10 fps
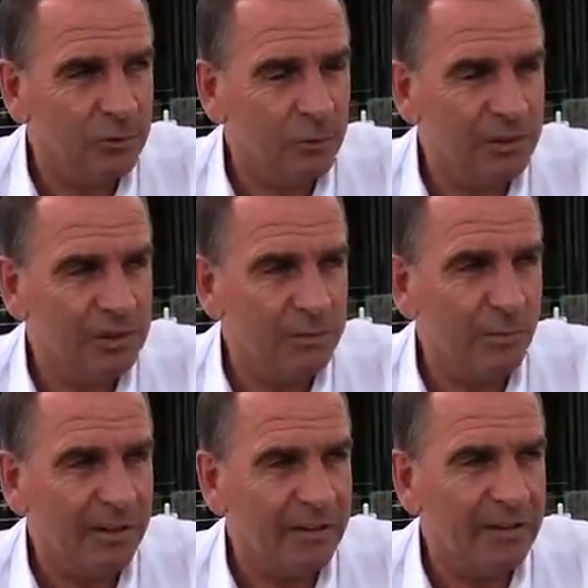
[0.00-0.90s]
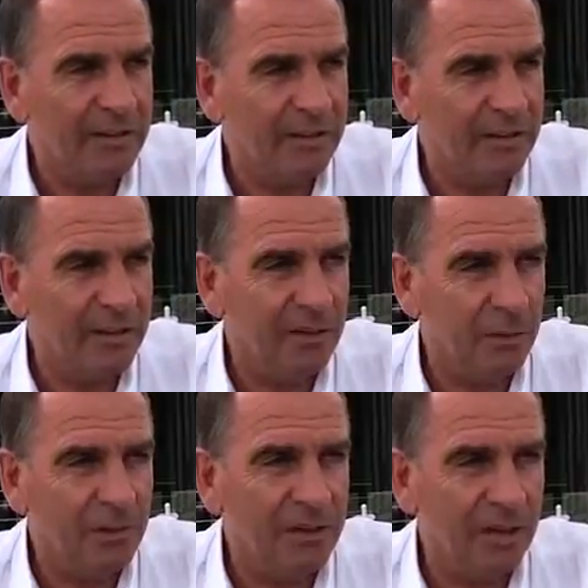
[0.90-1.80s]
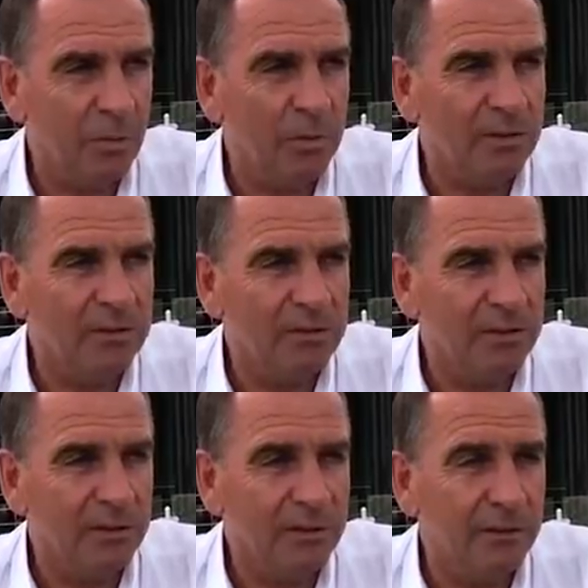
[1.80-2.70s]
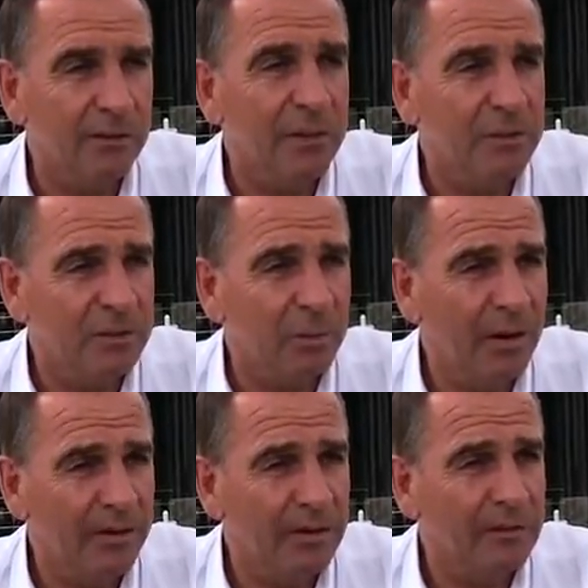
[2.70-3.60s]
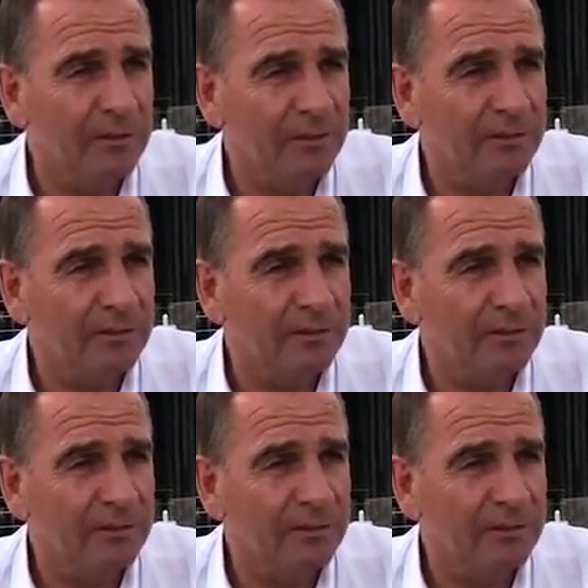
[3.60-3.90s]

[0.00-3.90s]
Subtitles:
2 years back we came with Philippe Gilbert,